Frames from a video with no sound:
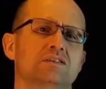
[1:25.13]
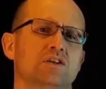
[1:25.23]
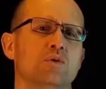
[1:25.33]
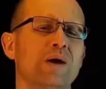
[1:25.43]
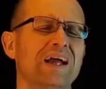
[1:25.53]

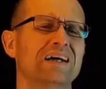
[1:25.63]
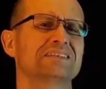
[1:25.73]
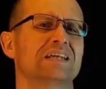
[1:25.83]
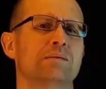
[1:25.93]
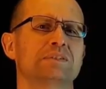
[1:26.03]
So the way
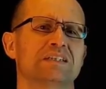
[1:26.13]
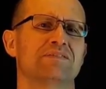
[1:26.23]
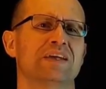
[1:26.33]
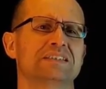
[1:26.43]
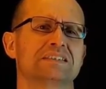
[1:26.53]
Alzheimer's
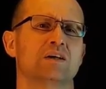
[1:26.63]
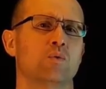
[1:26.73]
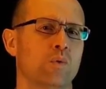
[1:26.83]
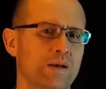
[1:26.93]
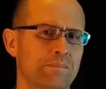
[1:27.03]
affects
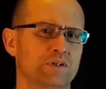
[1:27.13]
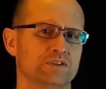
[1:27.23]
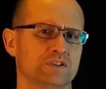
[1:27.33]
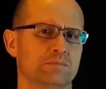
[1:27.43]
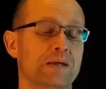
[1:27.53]
one
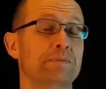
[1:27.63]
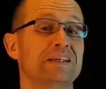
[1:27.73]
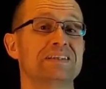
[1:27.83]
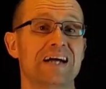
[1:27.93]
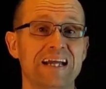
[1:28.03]
person may be
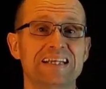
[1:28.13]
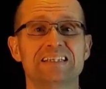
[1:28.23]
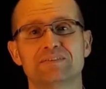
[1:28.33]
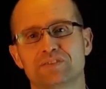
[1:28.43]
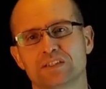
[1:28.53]
entirely
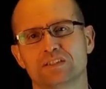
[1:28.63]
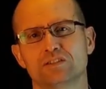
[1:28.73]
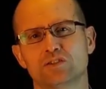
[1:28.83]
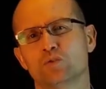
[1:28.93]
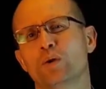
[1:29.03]
different
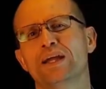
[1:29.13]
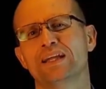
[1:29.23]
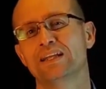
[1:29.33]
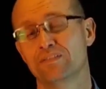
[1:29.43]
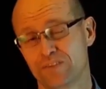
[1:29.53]
to the
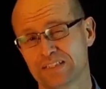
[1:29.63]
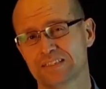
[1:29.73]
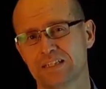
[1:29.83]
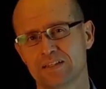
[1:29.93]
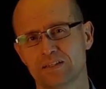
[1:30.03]
way it affects
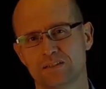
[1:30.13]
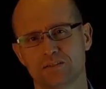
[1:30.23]
another.